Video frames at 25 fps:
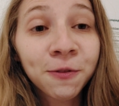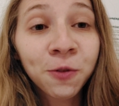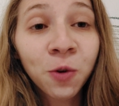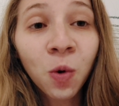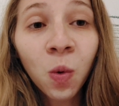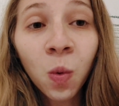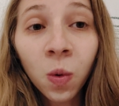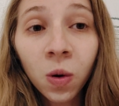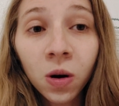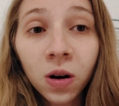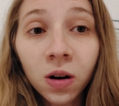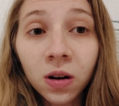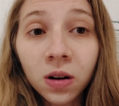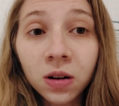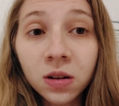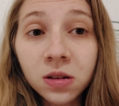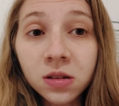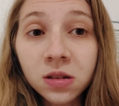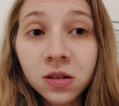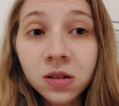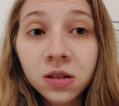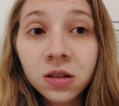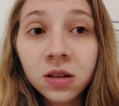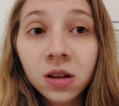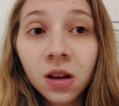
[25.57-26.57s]

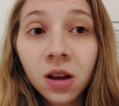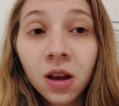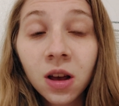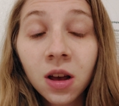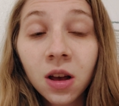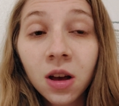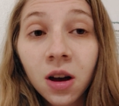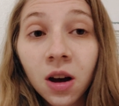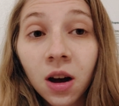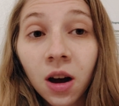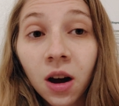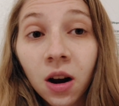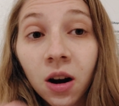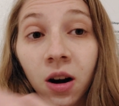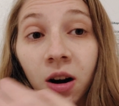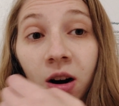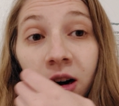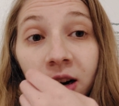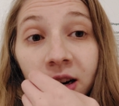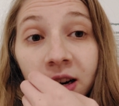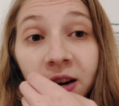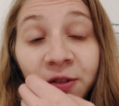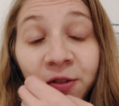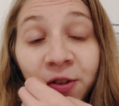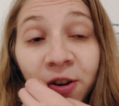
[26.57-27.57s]
4s
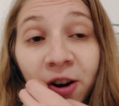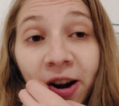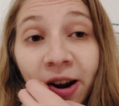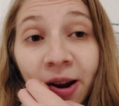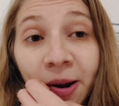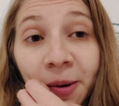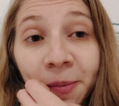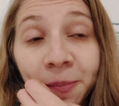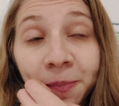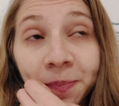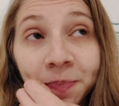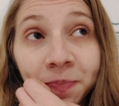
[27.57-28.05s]
are different.